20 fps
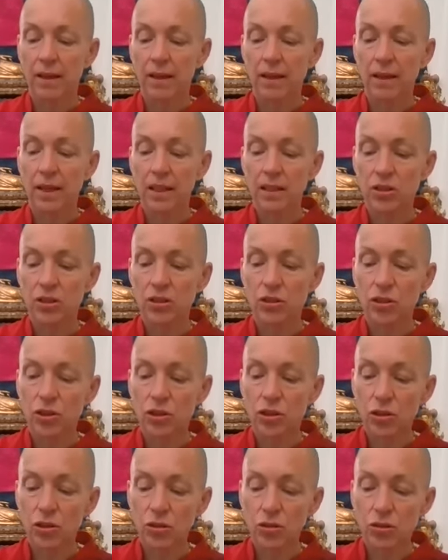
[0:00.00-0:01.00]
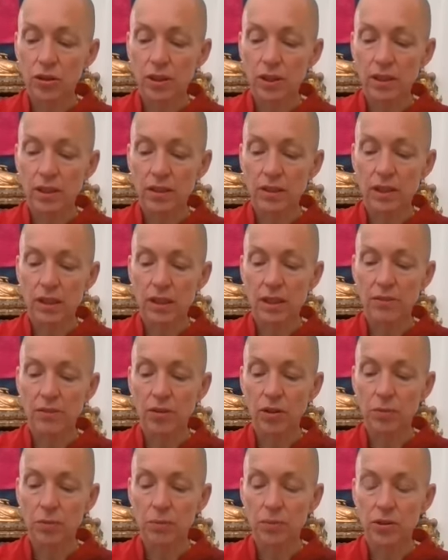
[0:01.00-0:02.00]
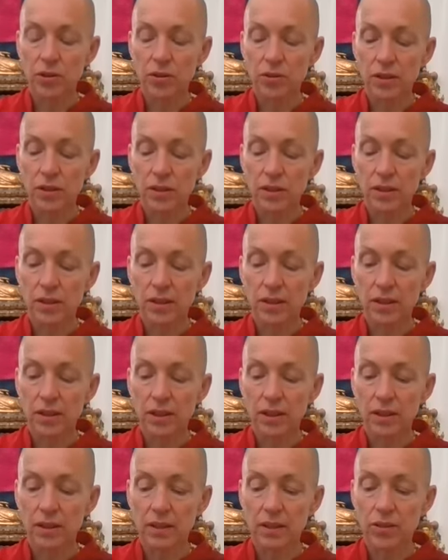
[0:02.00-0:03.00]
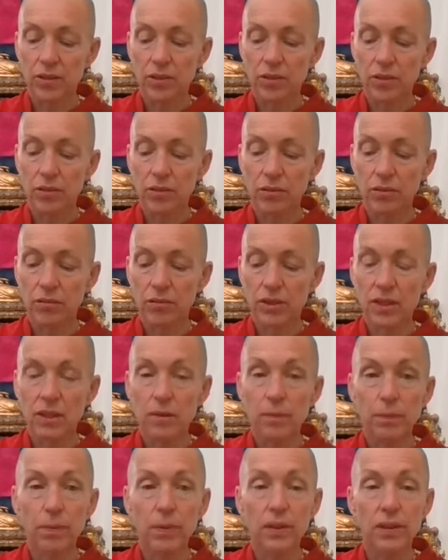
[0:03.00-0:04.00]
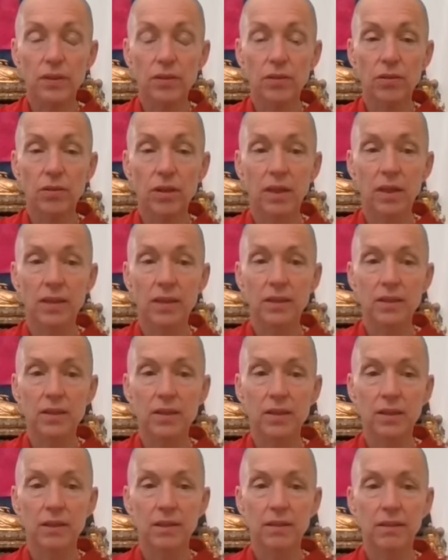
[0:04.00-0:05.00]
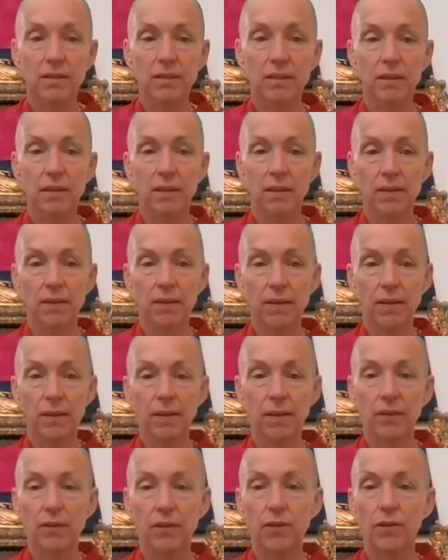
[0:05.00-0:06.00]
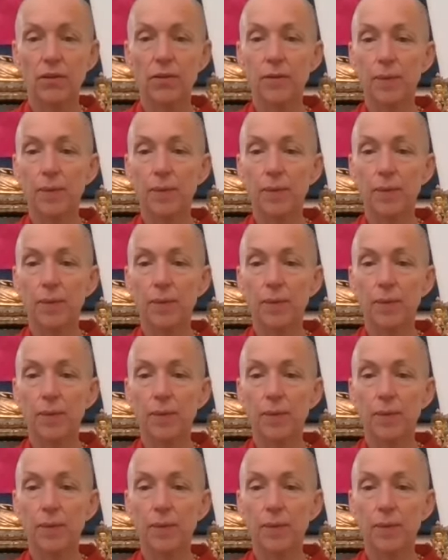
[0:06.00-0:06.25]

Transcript: it's a joy to have opportunity to simply do that, you know.